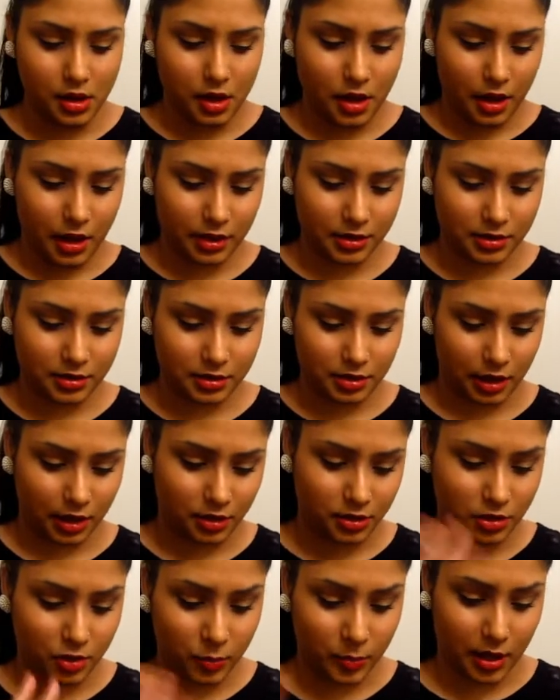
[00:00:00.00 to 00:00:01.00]
it's like
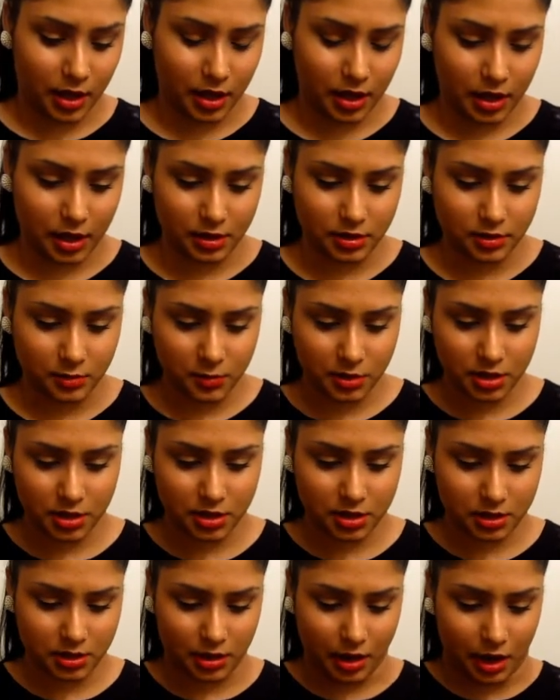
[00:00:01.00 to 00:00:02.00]
too big and I had too much
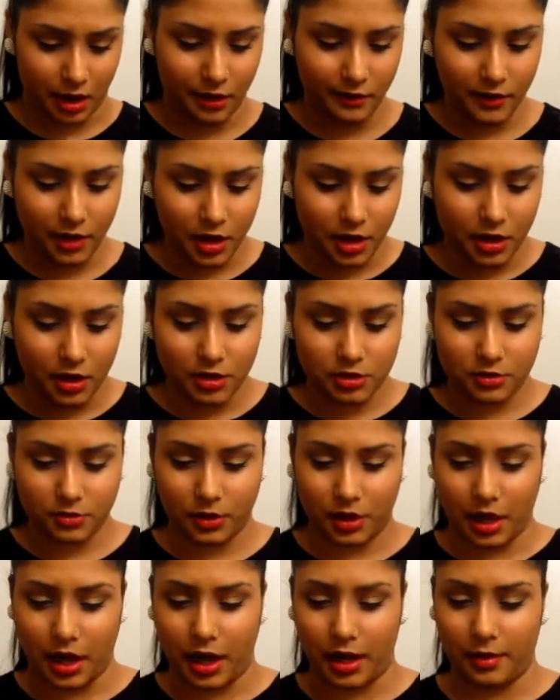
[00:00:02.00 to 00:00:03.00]
stuff,
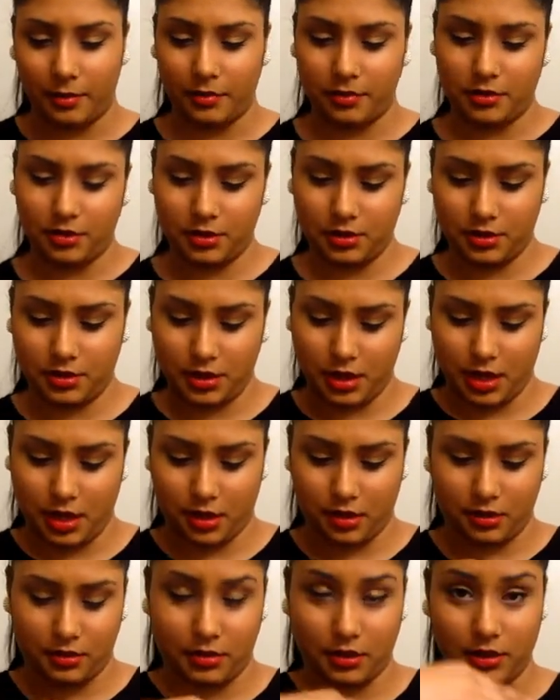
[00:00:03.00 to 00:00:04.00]
so I would just
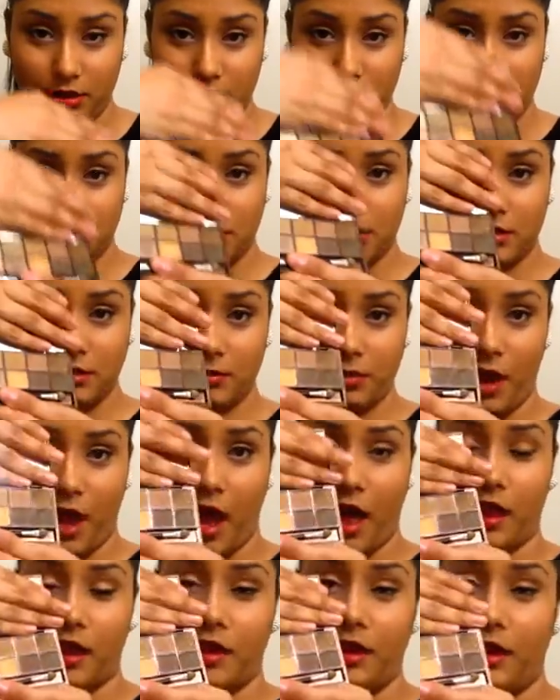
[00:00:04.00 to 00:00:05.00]
take this
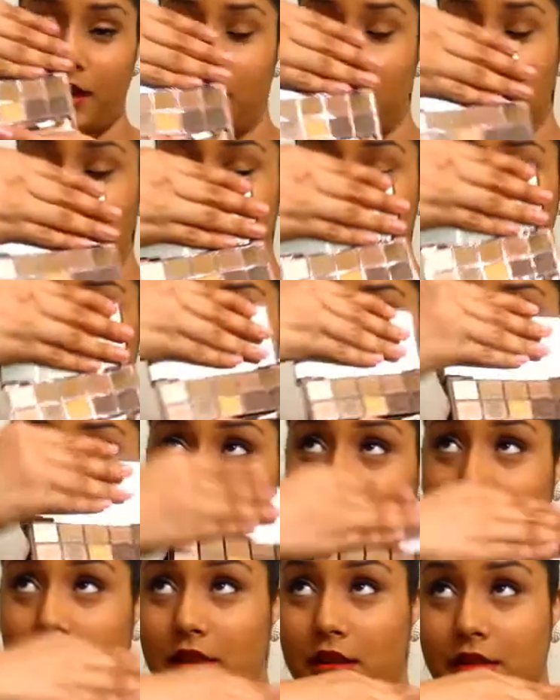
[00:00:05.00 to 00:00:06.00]
palette, and it is
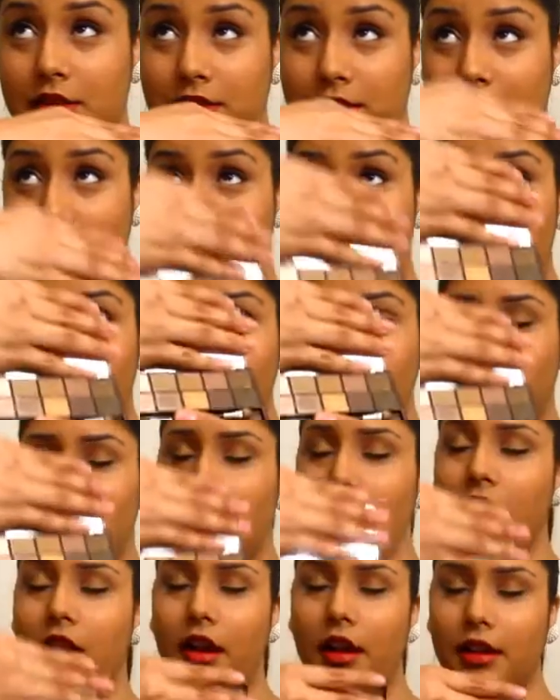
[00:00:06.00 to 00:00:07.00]
an exact,
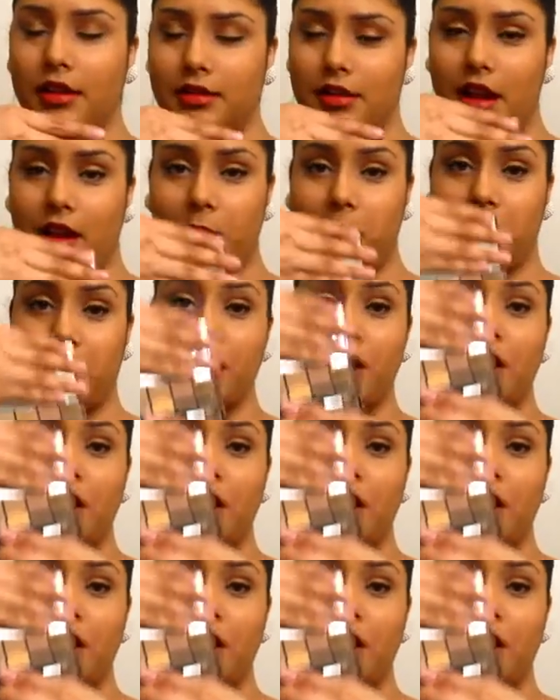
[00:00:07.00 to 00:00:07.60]
okay, not exact, but